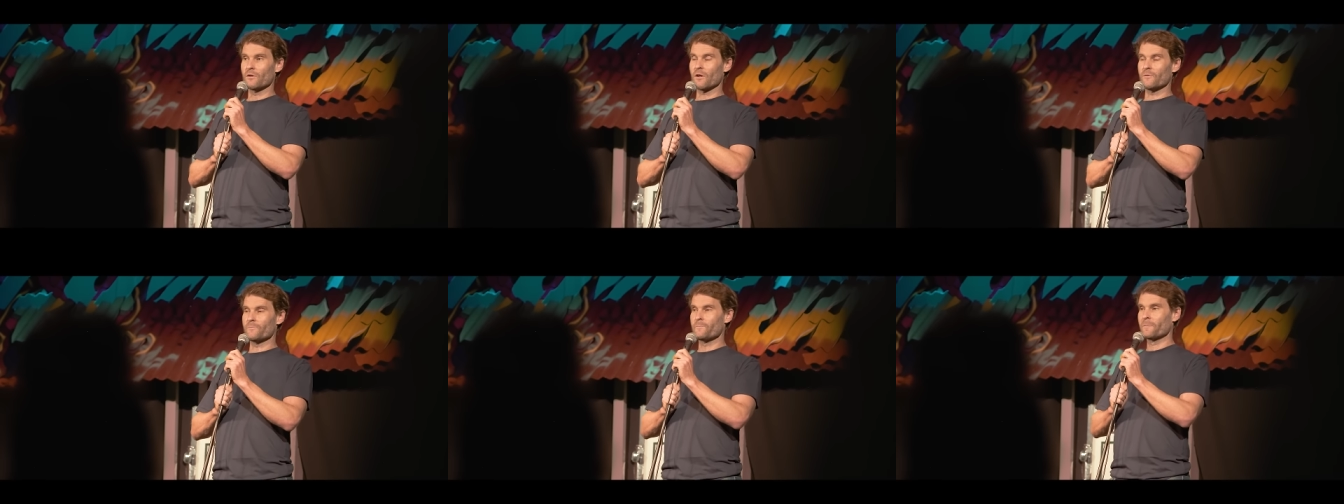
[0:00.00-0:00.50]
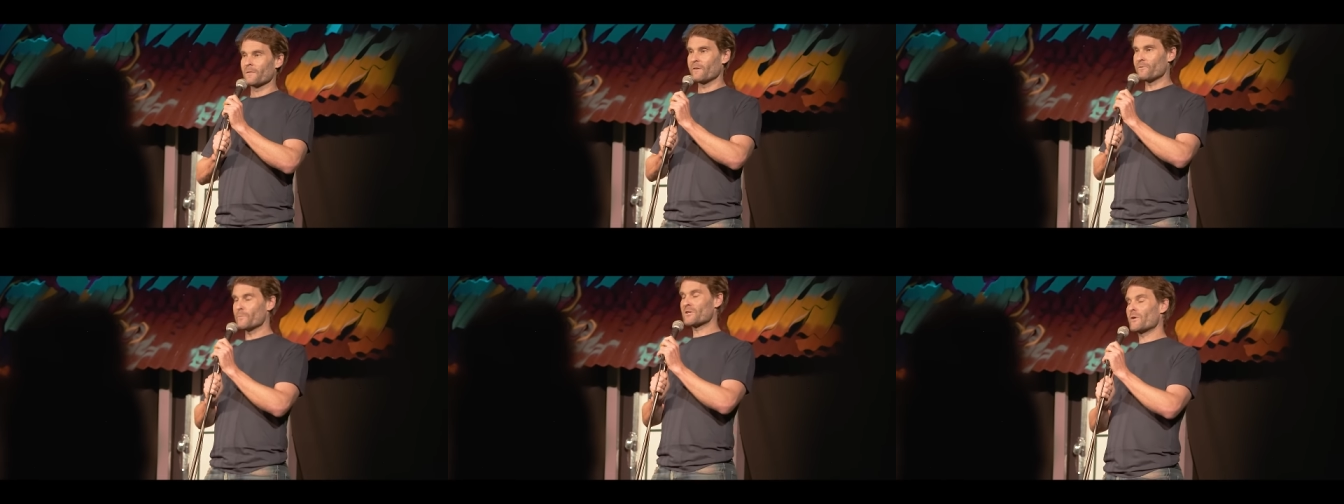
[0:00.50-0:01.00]
You know,
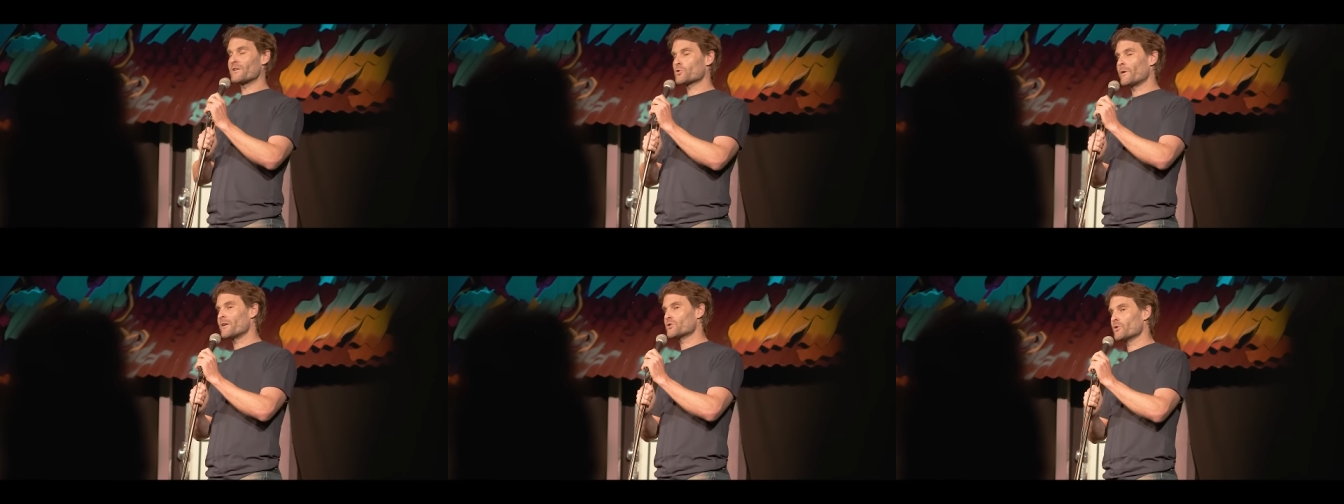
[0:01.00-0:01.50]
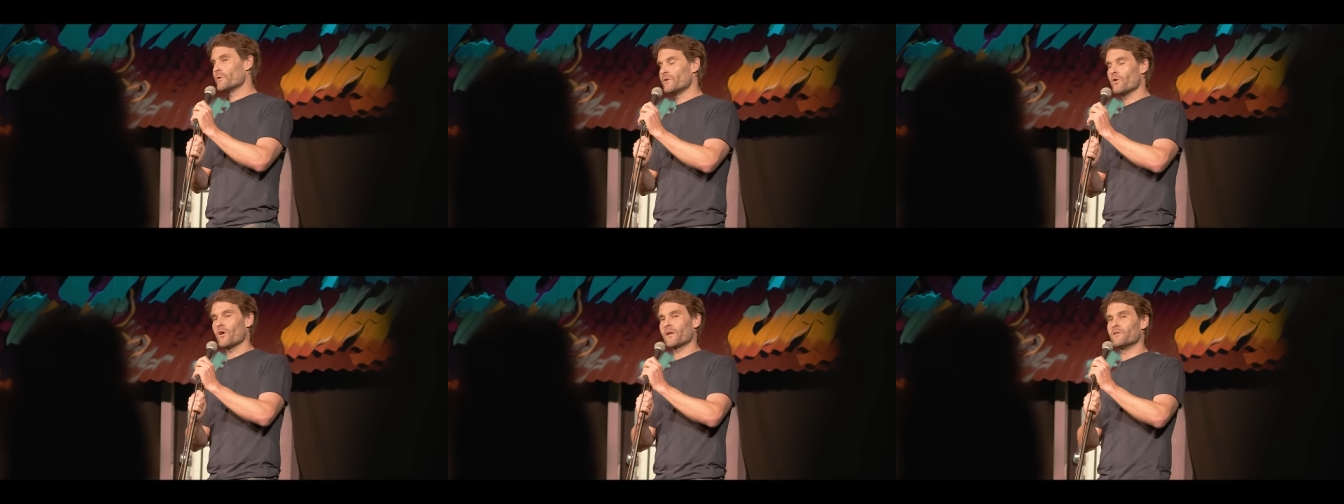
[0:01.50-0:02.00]
if you're between twenty-two and
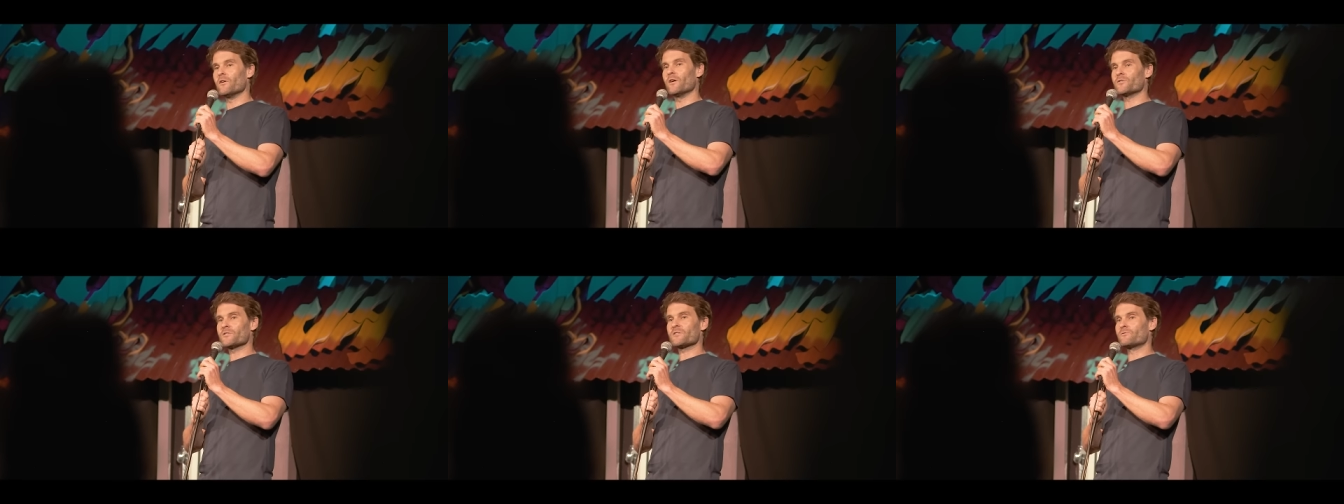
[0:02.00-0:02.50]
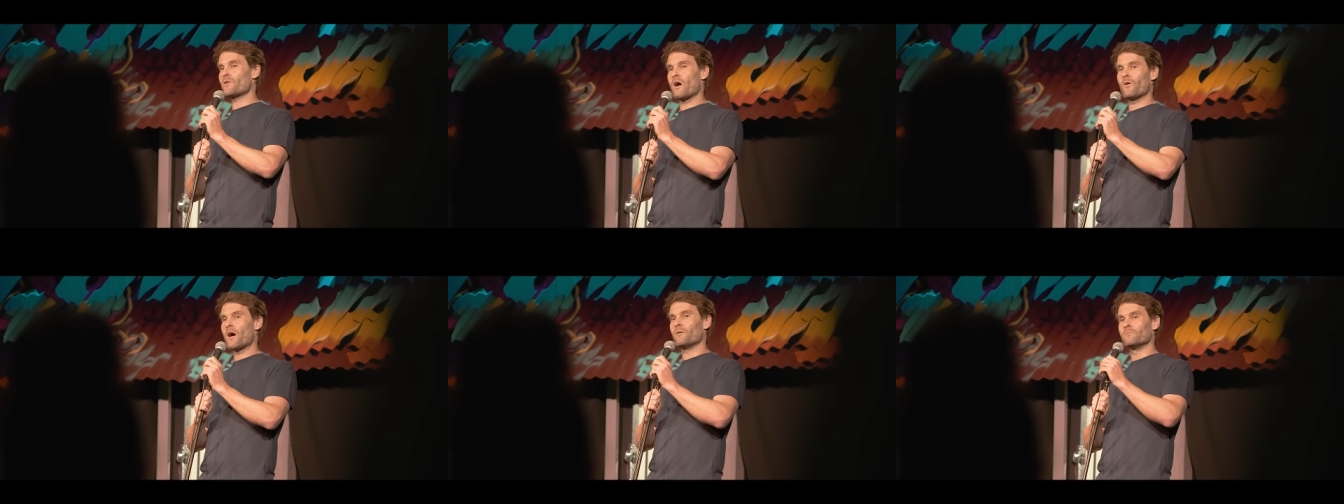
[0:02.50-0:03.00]
ninety-nine, just
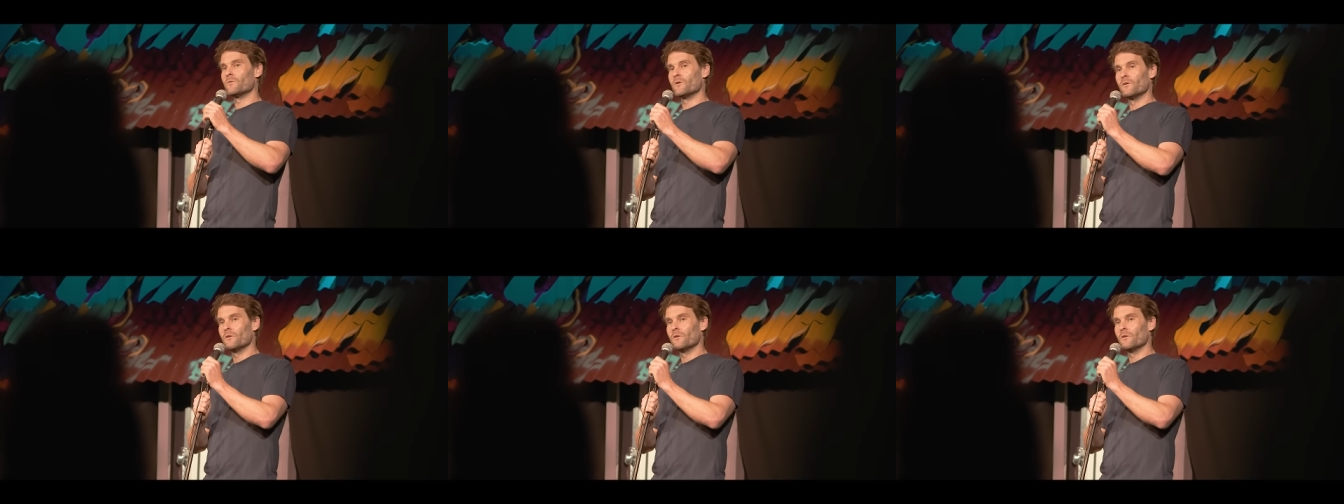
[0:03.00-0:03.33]
grow up.